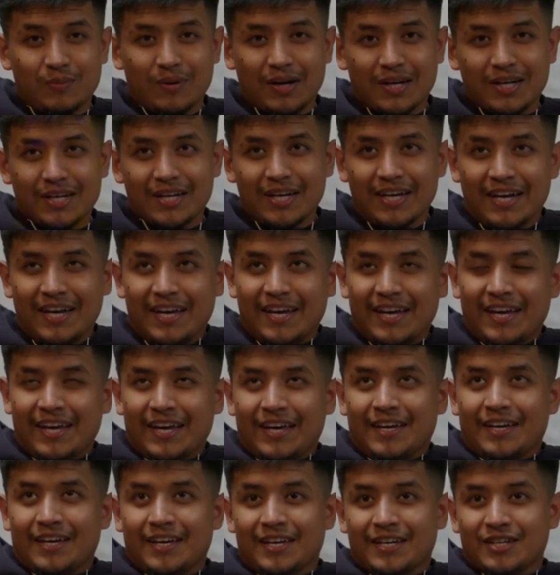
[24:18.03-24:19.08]
about it
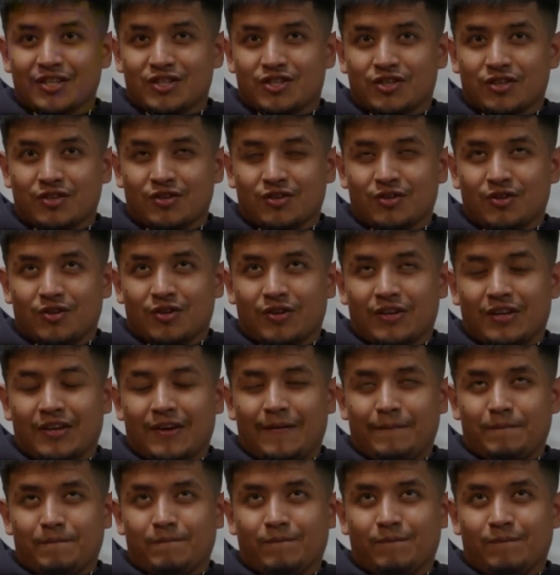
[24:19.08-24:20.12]
is
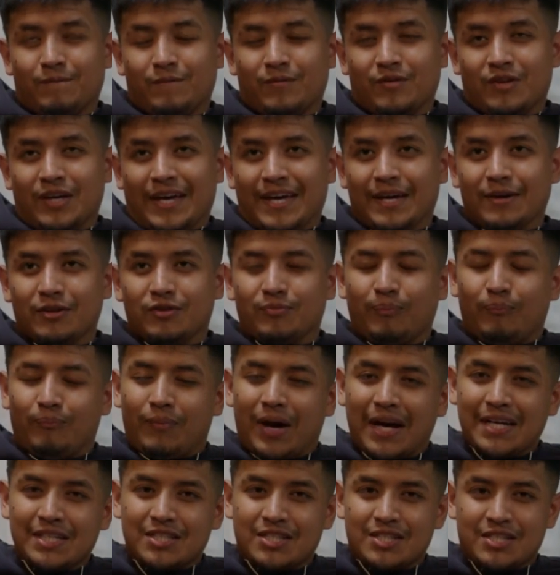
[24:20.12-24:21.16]
it
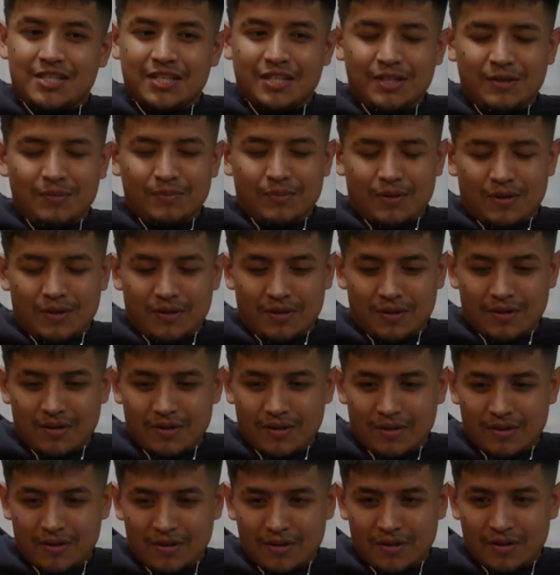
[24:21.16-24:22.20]
might seem
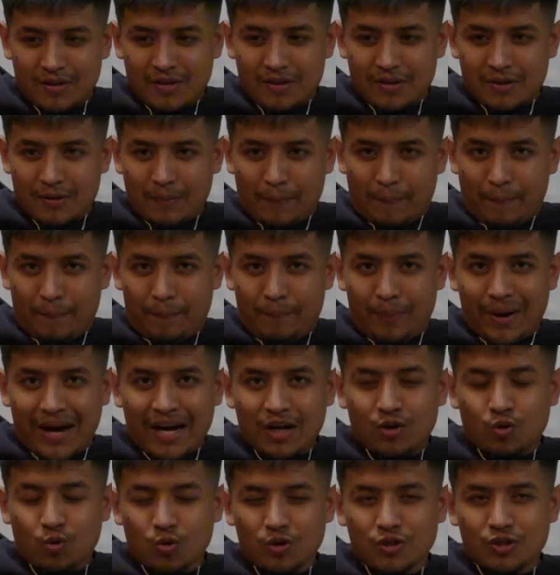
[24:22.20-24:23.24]

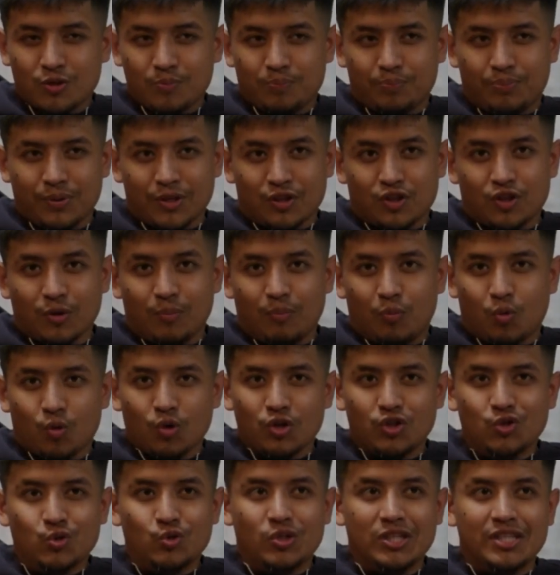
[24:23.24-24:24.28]
backwards, but the more
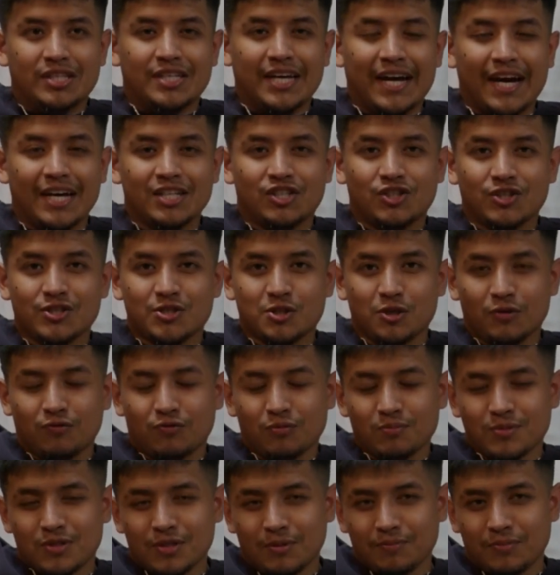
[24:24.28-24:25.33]
you detach yourself
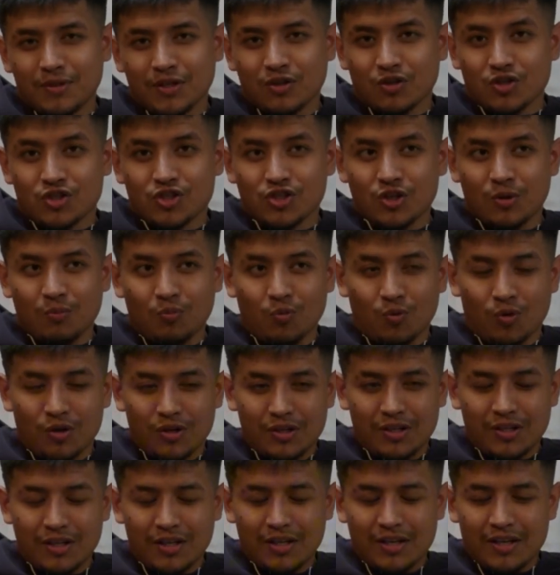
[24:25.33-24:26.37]
from something or
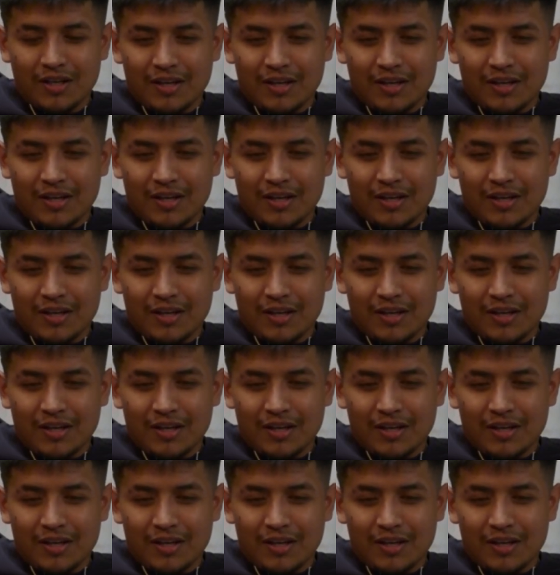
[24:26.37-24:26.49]
someone,